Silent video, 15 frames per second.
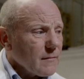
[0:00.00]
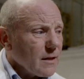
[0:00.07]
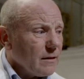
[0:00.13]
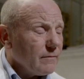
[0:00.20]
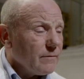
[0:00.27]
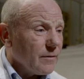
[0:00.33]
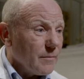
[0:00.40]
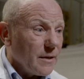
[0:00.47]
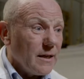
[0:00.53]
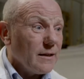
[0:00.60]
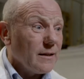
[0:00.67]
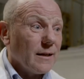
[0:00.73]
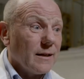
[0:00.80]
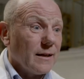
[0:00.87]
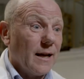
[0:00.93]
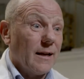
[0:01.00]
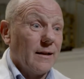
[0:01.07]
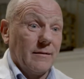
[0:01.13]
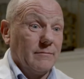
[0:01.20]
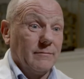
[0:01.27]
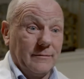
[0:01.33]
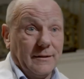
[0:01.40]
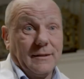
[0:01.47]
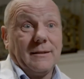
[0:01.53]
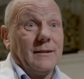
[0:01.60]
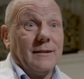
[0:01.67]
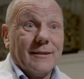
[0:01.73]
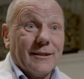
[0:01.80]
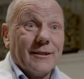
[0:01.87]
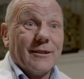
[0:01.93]
and for me they're dead.
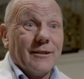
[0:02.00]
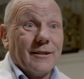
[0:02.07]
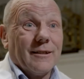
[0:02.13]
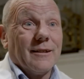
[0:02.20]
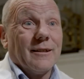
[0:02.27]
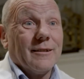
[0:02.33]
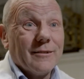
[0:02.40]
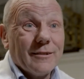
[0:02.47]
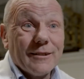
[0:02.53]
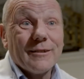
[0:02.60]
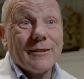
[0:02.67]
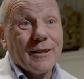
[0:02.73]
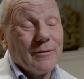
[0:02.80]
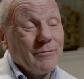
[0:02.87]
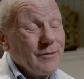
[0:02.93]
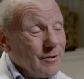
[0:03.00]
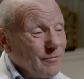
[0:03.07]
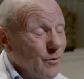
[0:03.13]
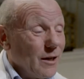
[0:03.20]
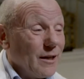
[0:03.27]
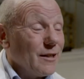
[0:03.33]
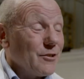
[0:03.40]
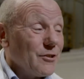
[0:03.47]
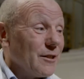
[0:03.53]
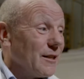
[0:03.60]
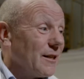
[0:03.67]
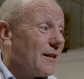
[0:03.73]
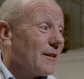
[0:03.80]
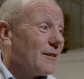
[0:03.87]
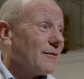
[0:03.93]
They're well
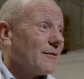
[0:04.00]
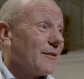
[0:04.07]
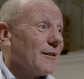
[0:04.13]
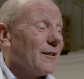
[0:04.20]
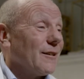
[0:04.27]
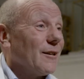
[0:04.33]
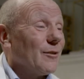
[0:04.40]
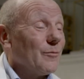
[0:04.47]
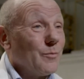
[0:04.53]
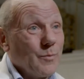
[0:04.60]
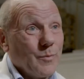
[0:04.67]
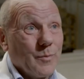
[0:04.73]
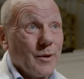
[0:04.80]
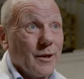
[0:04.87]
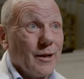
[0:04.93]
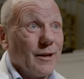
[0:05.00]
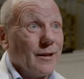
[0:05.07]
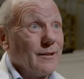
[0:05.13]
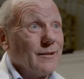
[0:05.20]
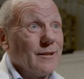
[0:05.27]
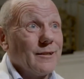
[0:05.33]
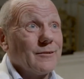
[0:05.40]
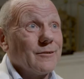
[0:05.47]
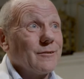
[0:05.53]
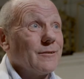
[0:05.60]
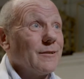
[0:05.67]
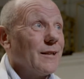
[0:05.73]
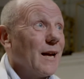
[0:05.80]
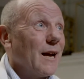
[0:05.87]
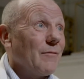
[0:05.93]
engineered, but
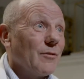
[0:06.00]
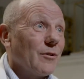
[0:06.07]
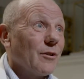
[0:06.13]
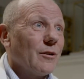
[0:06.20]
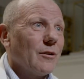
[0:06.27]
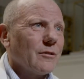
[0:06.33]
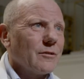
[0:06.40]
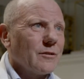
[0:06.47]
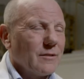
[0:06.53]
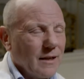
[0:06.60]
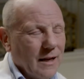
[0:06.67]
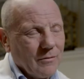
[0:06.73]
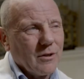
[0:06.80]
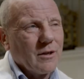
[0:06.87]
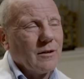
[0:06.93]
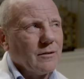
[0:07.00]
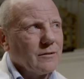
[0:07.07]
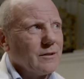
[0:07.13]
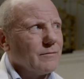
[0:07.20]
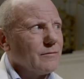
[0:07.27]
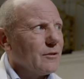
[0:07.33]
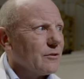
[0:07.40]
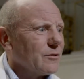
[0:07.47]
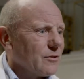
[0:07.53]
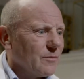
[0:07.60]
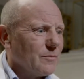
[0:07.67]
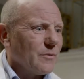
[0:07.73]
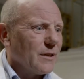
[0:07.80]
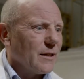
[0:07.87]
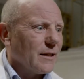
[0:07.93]
they haven't got. Our clocks have got
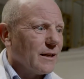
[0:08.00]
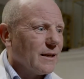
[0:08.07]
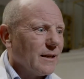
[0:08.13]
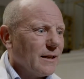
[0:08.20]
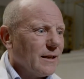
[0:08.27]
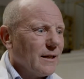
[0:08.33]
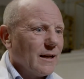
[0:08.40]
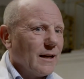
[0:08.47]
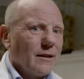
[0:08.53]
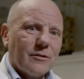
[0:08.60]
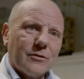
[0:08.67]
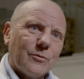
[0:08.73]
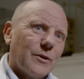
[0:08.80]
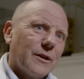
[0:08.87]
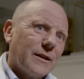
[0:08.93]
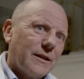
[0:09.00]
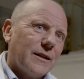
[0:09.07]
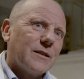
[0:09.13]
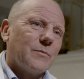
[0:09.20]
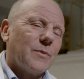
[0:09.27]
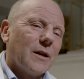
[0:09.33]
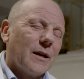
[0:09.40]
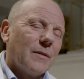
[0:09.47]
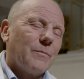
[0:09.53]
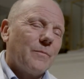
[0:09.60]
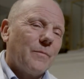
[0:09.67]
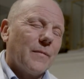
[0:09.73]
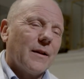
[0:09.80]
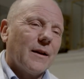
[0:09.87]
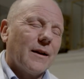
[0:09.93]
something. I don't know what it is, but
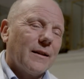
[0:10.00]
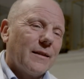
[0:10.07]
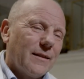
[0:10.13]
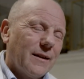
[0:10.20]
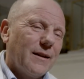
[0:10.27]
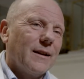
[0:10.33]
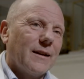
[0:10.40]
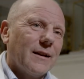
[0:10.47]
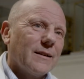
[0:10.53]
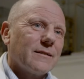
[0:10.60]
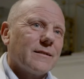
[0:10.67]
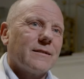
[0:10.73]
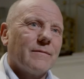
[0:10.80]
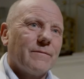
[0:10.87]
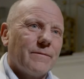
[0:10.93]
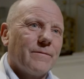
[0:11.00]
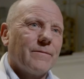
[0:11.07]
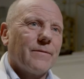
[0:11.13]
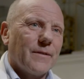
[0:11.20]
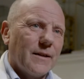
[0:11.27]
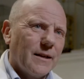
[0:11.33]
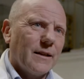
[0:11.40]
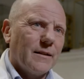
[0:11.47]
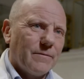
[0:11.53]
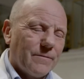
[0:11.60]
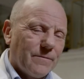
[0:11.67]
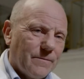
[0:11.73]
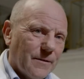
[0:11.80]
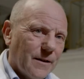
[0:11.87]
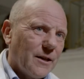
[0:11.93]
I think it's the
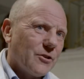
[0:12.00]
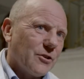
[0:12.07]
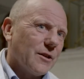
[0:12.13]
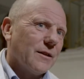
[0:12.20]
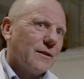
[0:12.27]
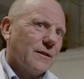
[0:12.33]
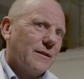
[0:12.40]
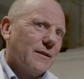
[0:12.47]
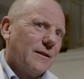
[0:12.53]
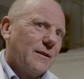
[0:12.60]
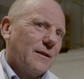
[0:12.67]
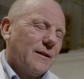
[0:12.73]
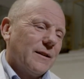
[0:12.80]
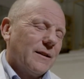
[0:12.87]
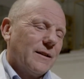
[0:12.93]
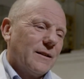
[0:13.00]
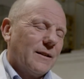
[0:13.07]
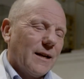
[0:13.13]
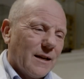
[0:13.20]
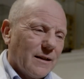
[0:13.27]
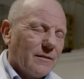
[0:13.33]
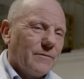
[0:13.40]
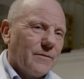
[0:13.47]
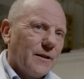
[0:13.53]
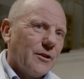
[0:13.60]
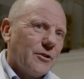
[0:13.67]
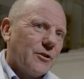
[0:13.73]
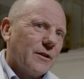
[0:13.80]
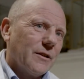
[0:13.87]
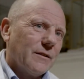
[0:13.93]
finishing, the hand
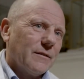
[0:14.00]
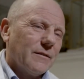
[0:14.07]
finishing.